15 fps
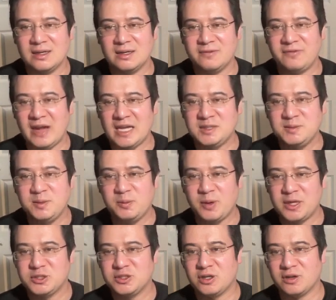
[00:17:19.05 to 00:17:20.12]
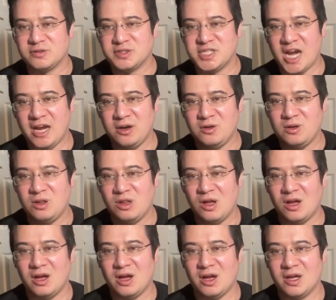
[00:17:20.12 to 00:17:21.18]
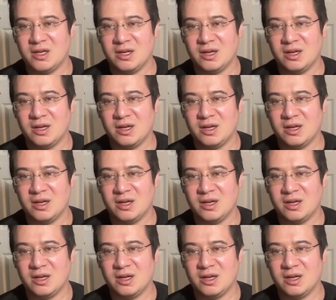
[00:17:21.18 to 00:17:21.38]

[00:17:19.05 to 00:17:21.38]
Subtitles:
fast move pressure of Shadow Claw on